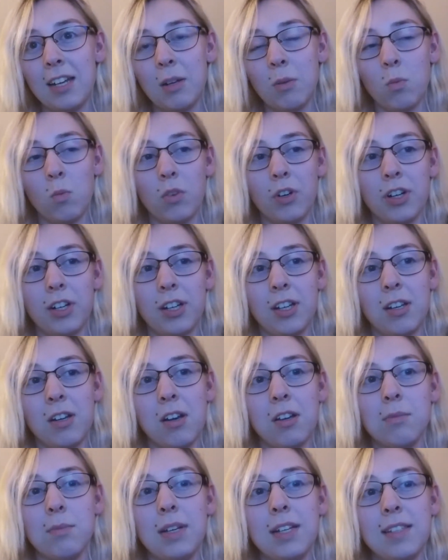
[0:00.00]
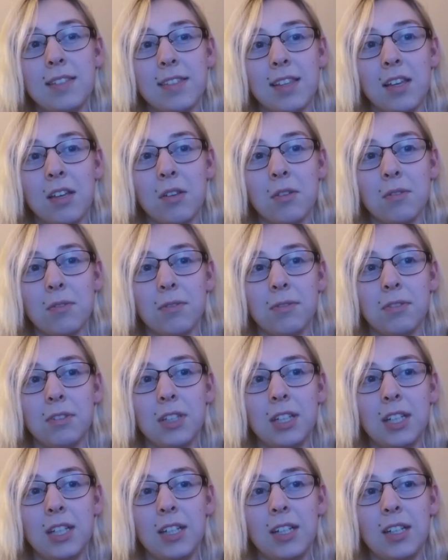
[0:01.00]
I'm working on myself
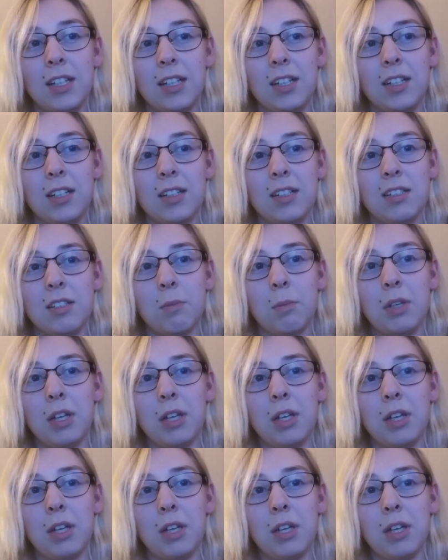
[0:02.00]
to